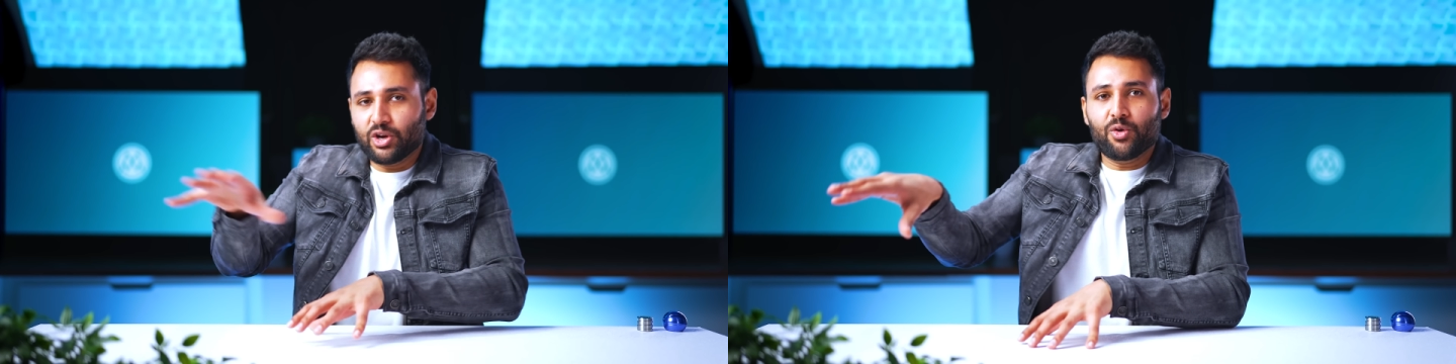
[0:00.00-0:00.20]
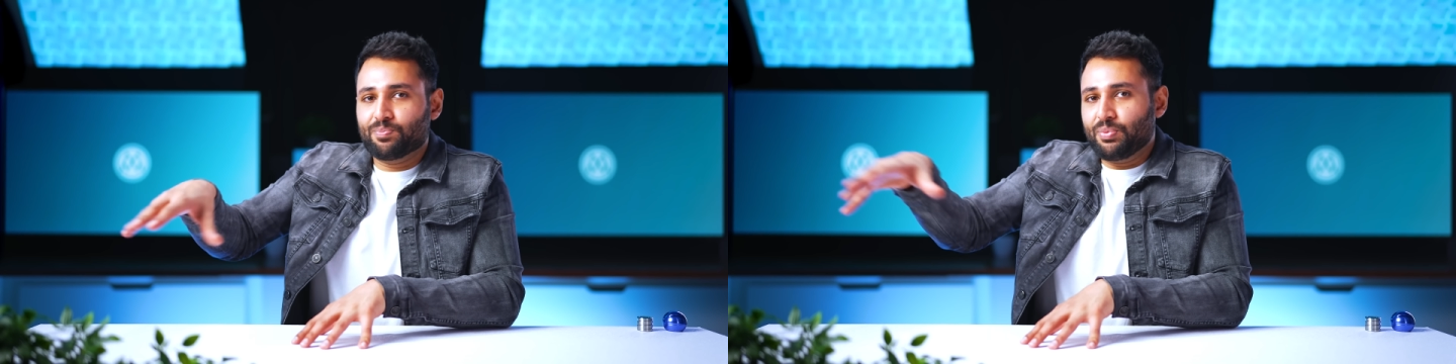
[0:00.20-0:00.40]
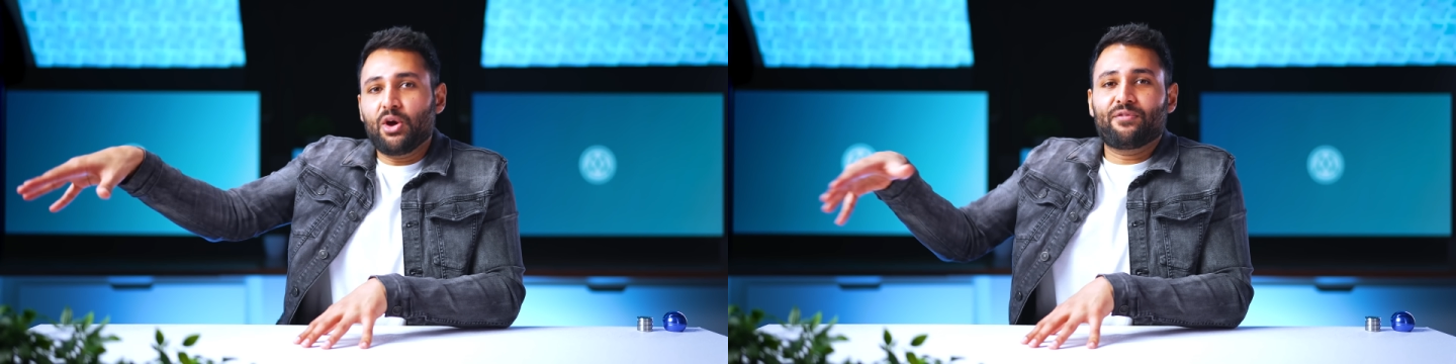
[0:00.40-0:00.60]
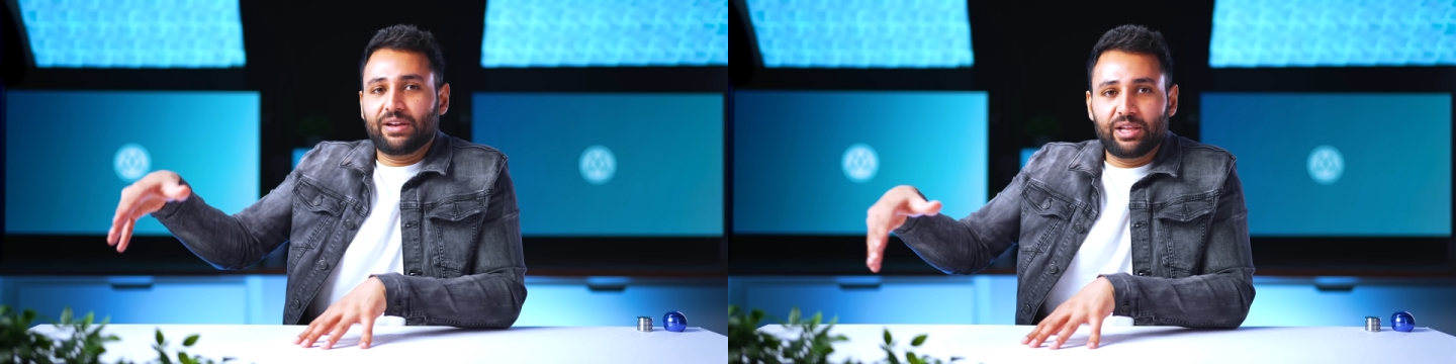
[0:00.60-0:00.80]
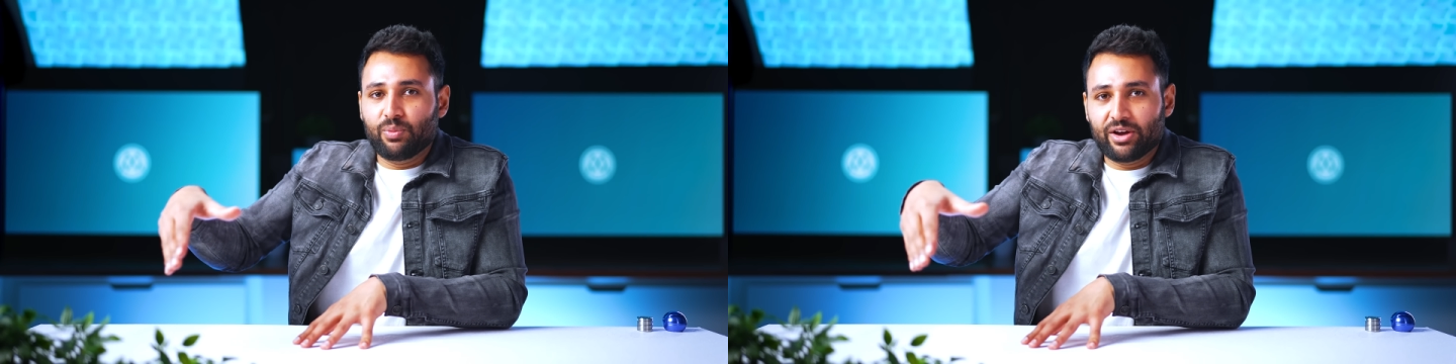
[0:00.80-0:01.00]
no
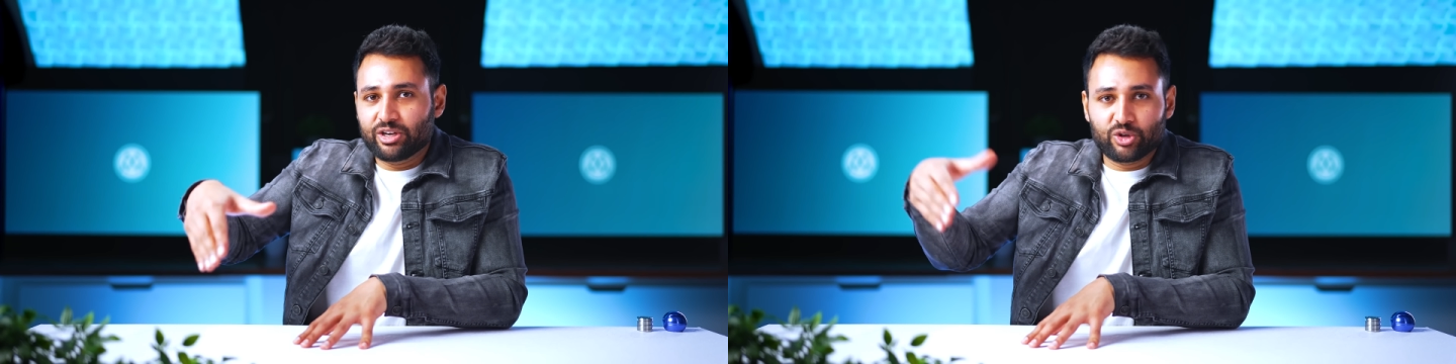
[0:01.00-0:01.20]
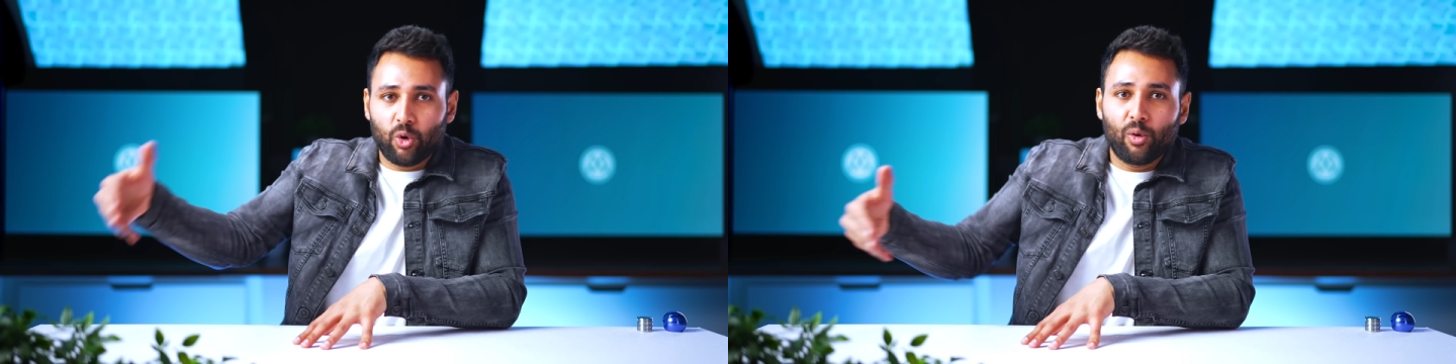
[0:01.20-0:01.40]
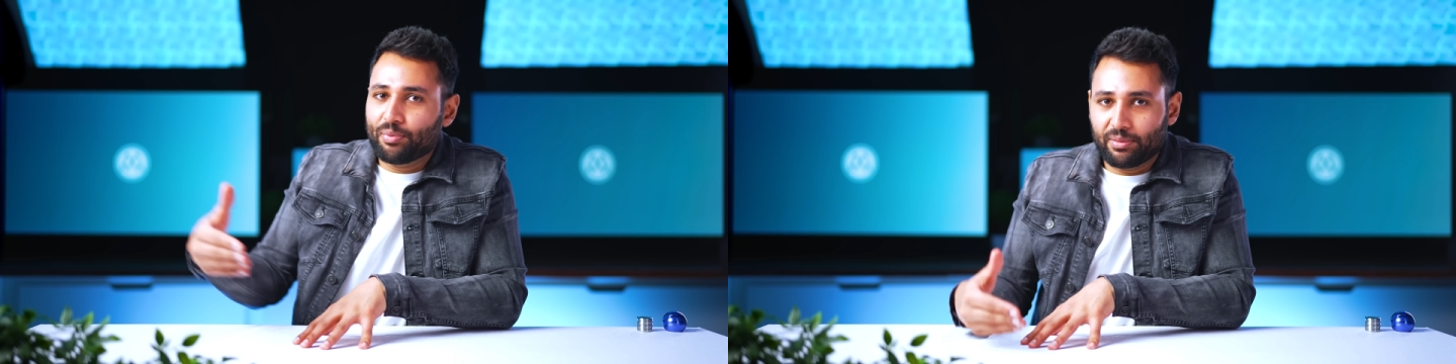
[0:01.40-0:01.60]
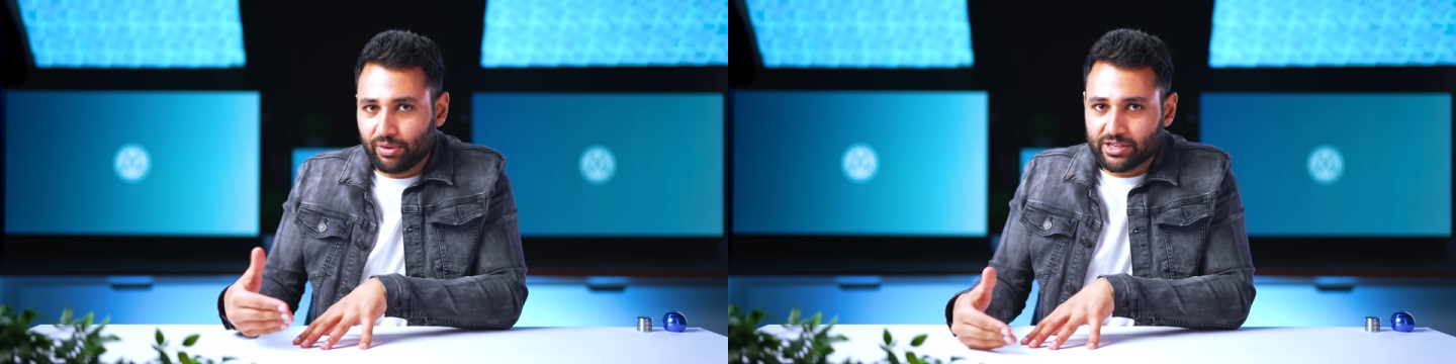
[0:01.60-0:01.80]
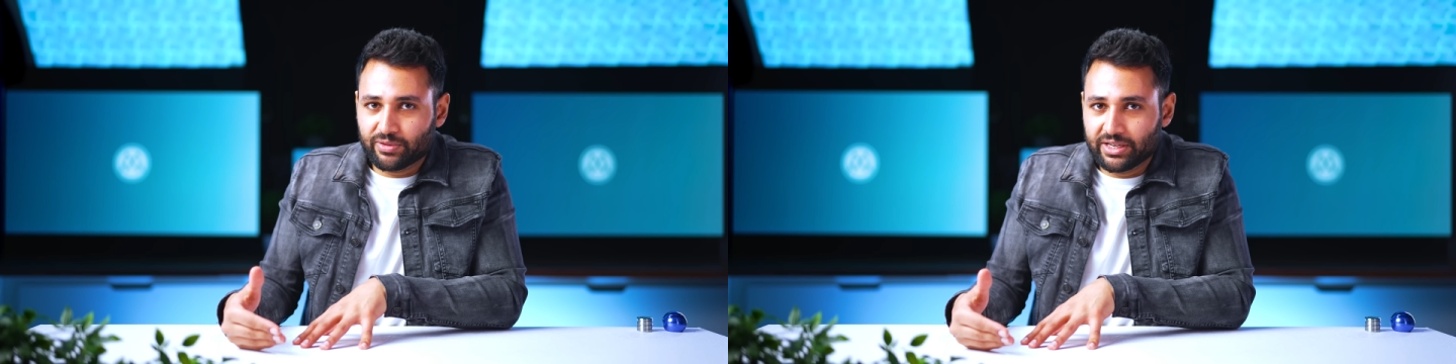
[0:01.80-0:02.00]
perfectly worded corporate
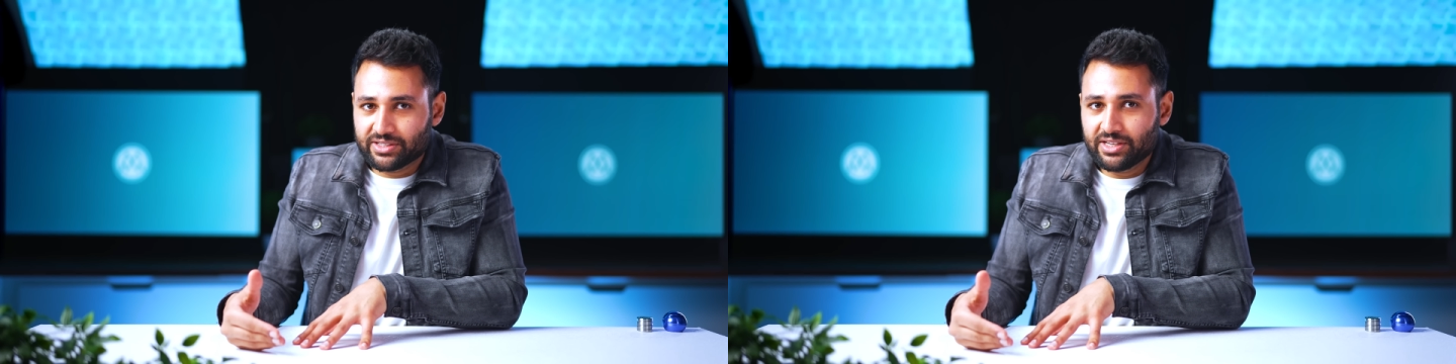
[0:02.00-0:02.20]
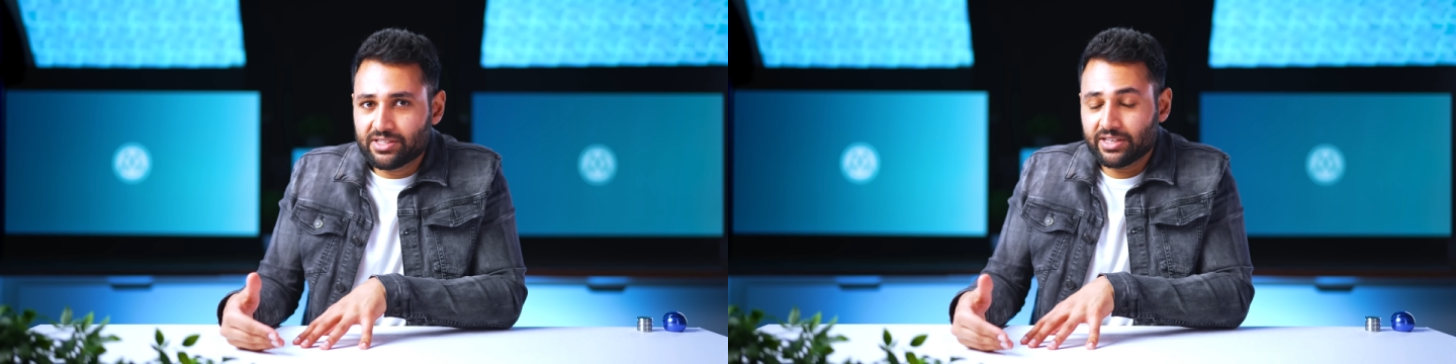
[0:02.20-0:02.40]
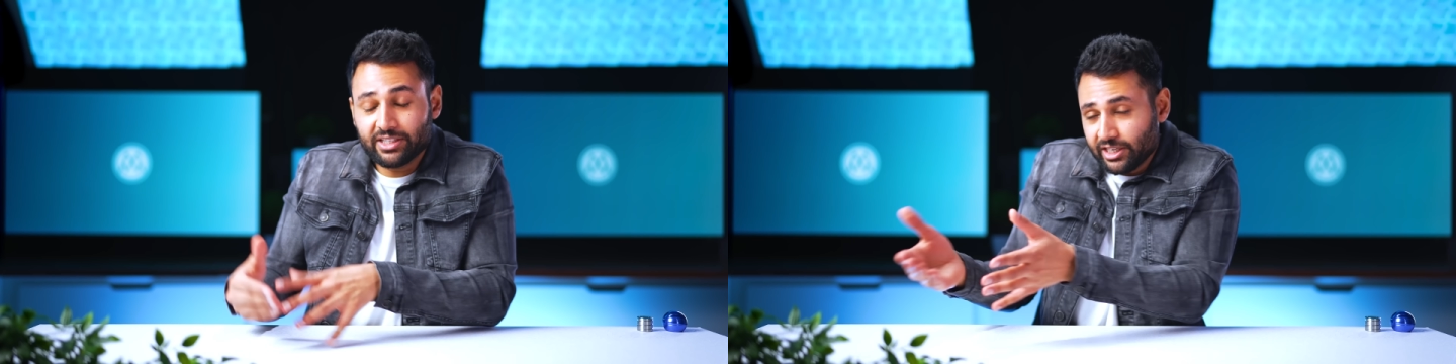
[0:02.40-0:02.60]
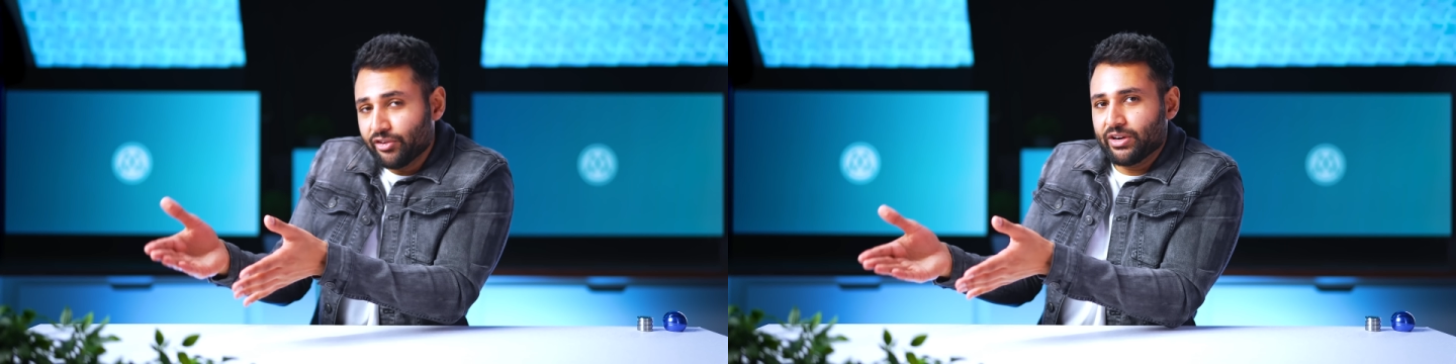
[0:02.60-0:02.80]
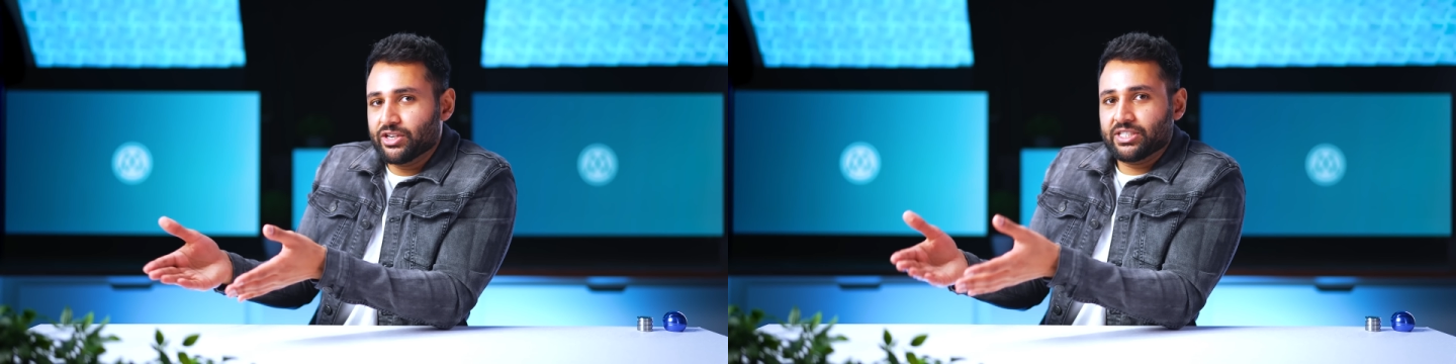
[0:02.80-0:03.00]
press releases. It's
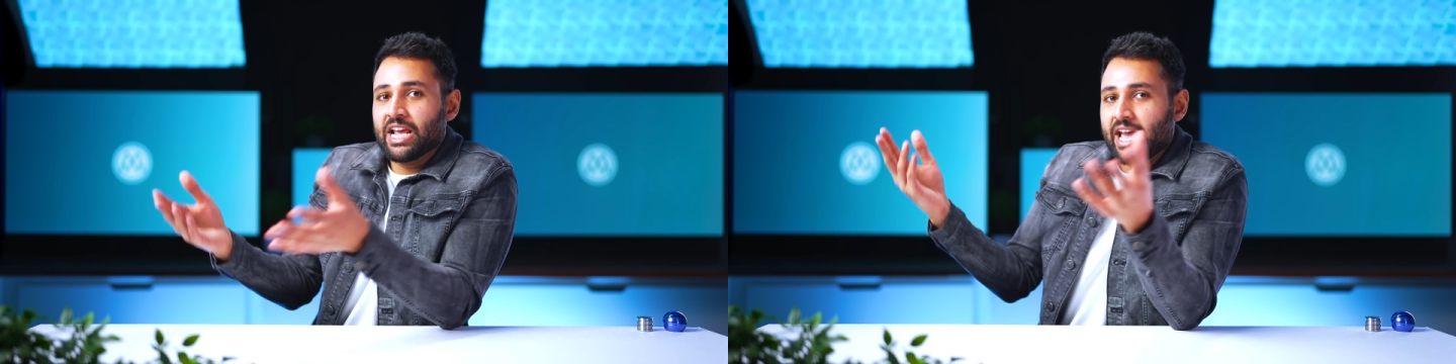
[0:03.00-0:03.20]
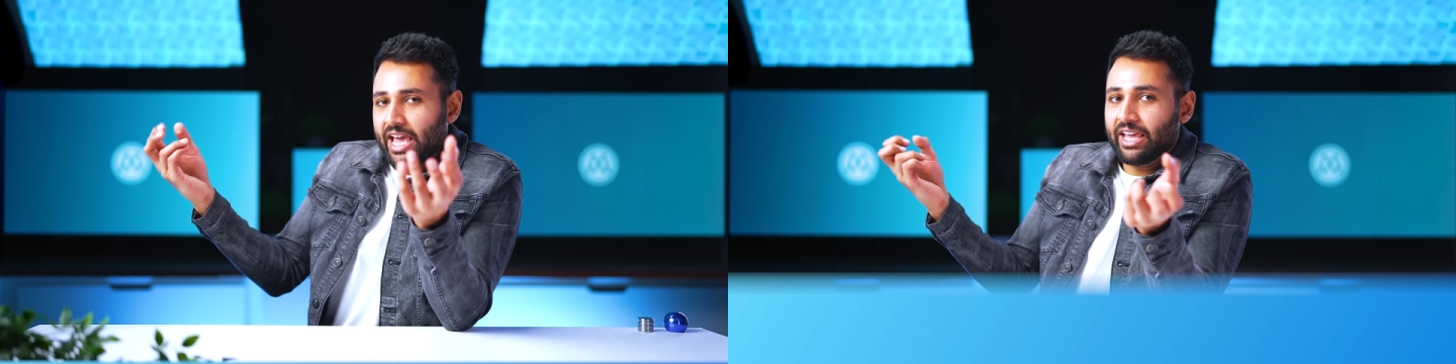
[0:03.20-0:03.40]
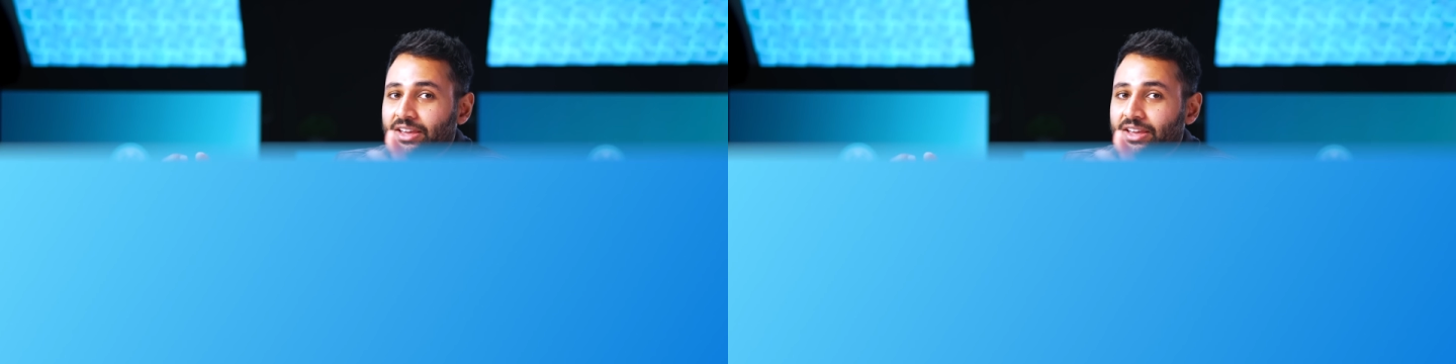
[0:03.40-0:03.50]
literally just, hey,